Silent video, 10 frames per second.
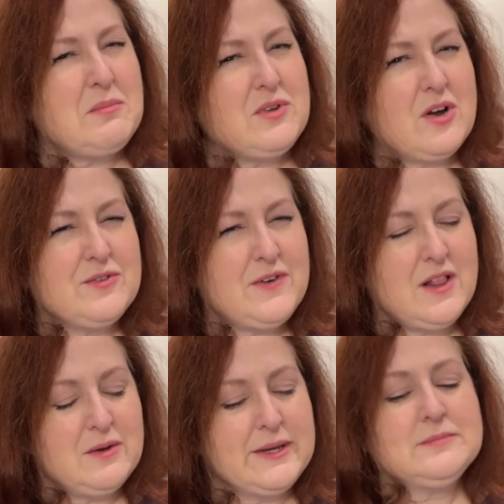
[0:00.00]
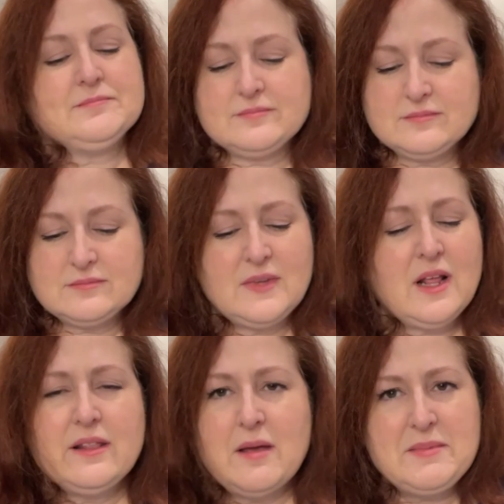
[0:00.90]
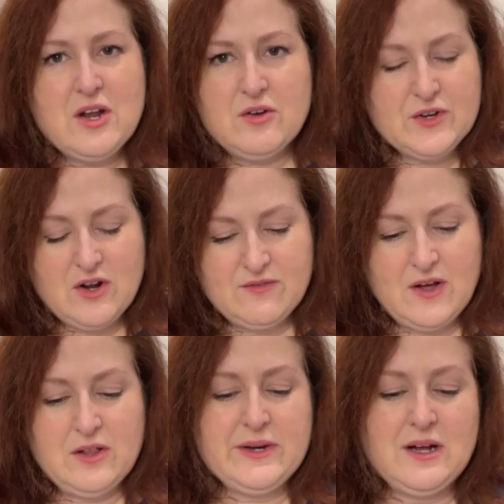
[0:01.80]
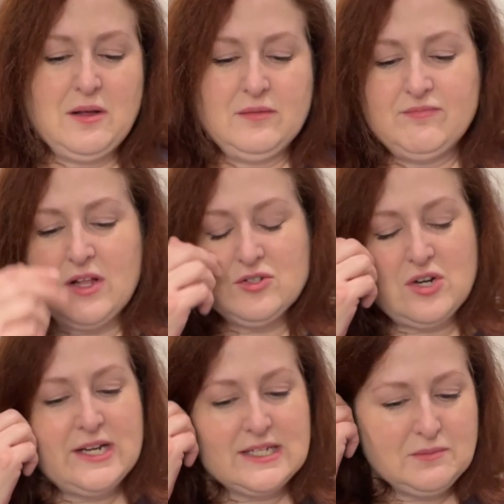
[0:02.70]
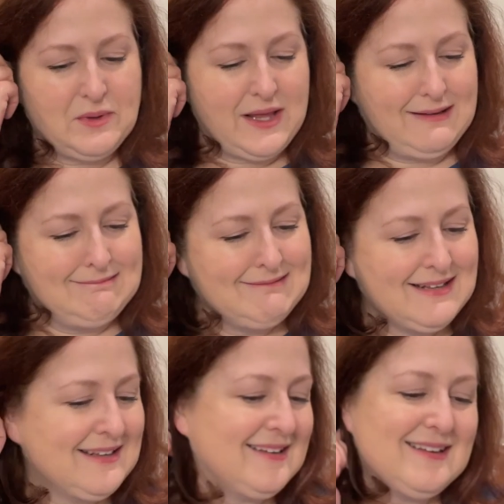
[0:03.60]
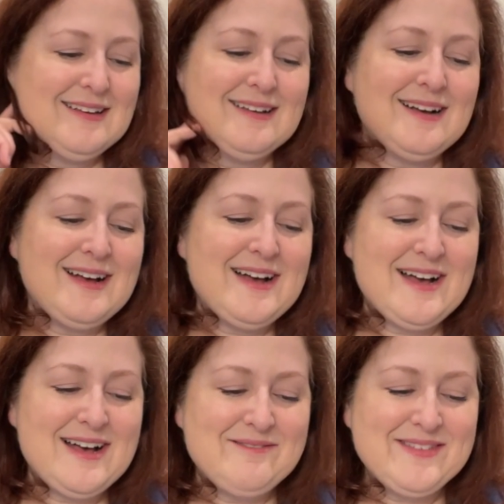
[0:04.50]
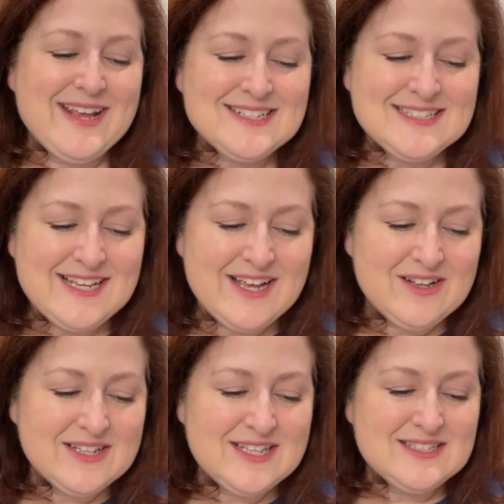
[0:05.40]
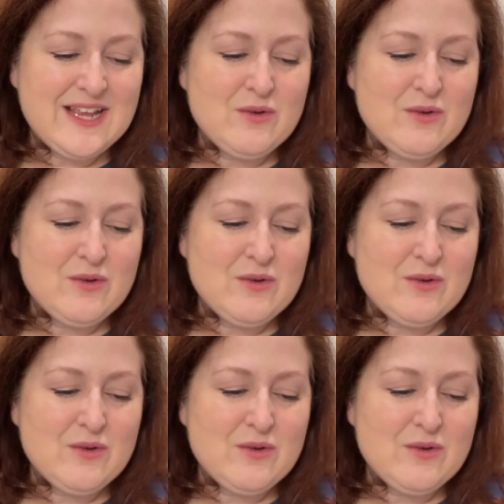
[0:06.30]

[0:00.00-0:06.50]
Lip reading: Are you following? Let me know if you're not following. I'll try to explain. Next sale is a